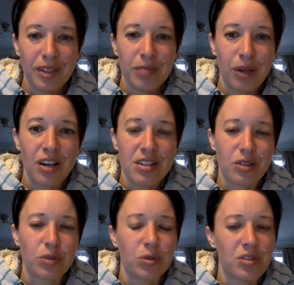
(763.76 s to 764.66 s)
but
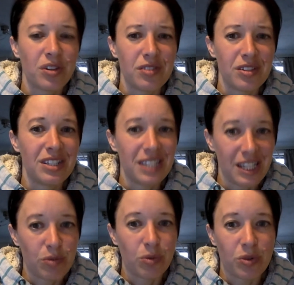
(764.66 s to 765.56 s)
Isaac also
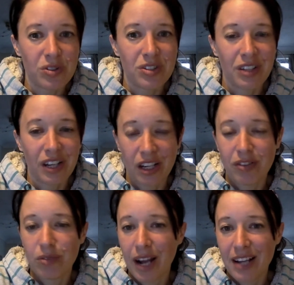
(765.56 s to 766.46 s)
did want
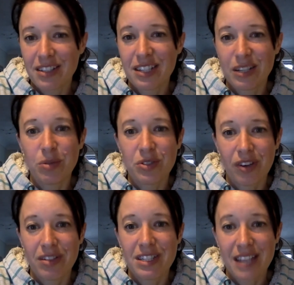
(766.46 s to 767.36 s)
another rat. He was
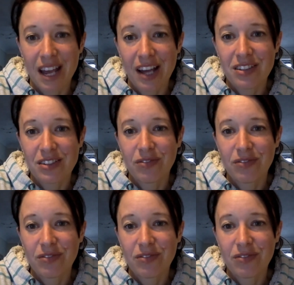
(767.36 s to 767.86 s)
very sad.